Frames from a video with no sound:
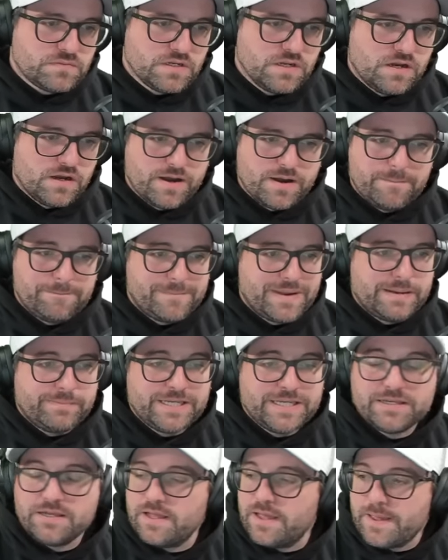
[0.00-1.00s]
Um,
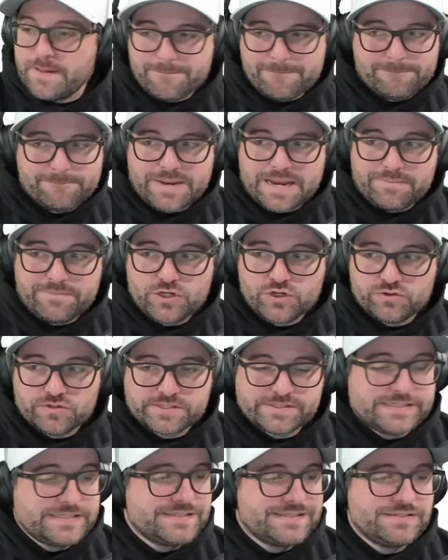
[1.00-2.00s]
maybe maybe you're a a
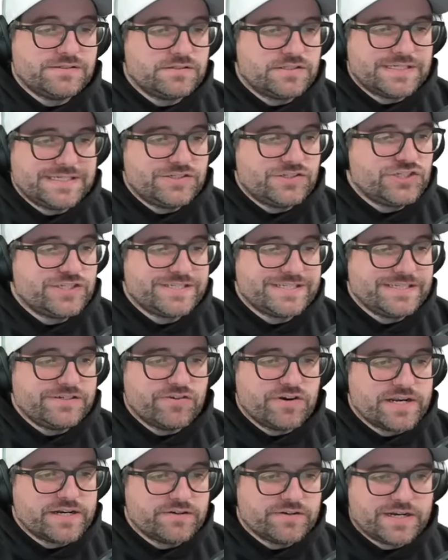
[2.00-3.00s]
CGC
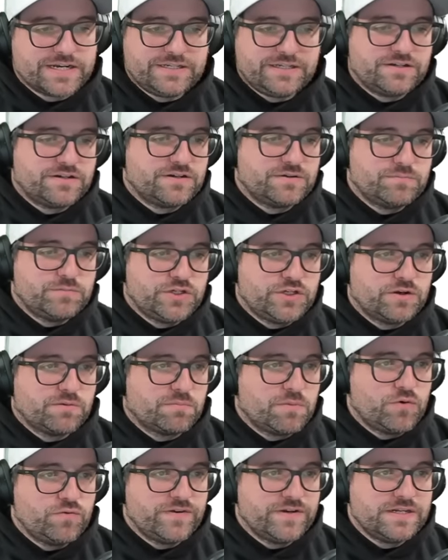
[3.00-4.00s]
grader and you're you're
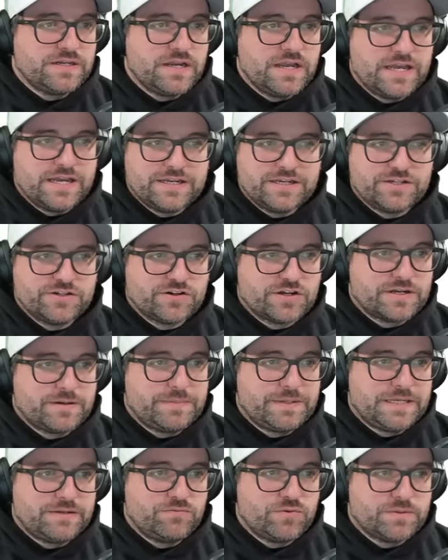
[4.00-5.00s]
moving, you're going to
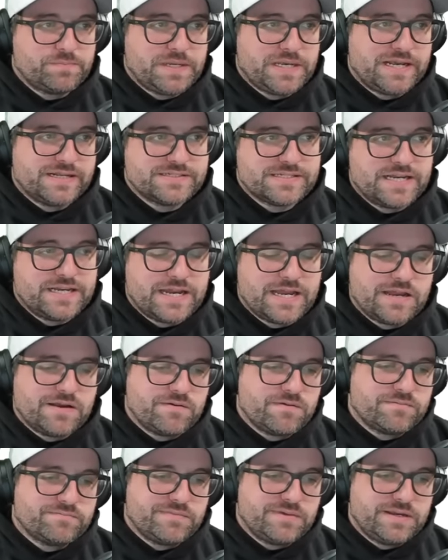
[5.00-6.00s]
be with PSA
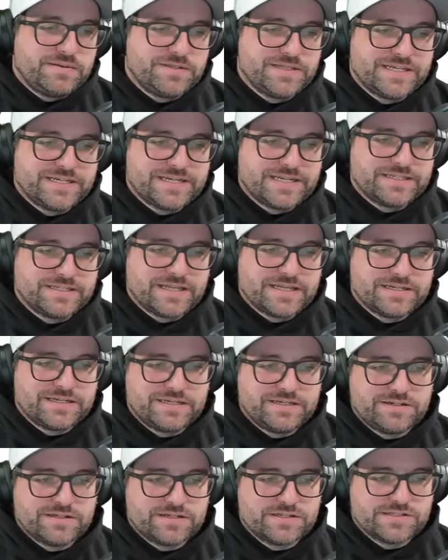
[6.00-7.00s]
now. Maybe they take that
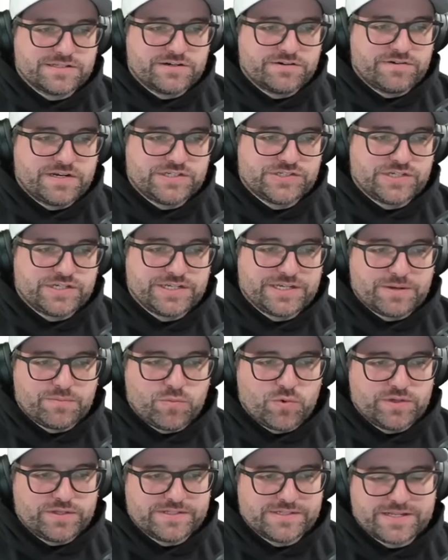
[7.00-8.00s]
into consideration. You get
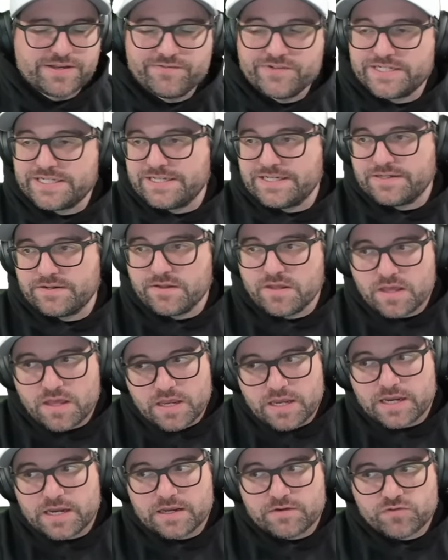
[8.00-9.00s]
more than 17.
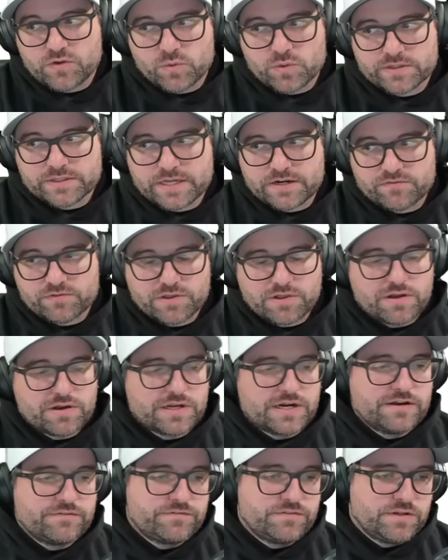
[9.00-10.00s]
If you work there for long
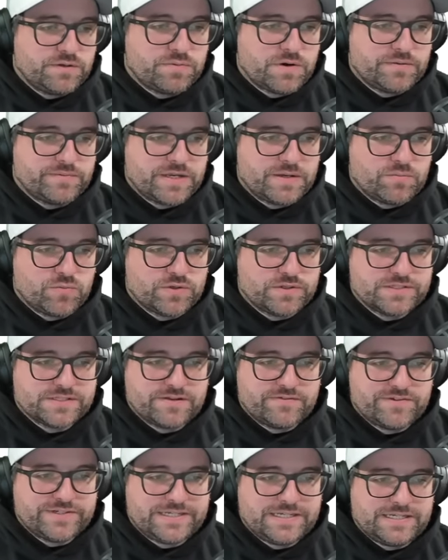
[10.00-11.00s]
enough, you probably get more than
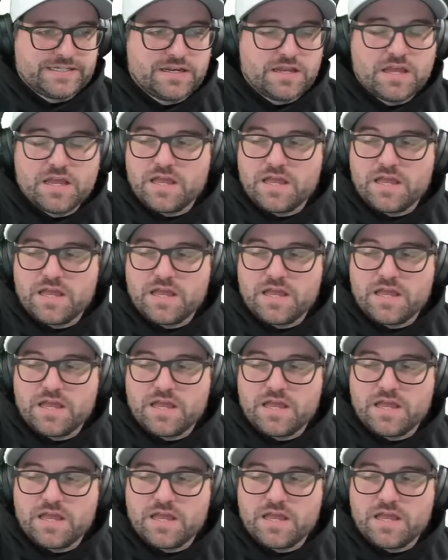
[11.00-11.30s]
17.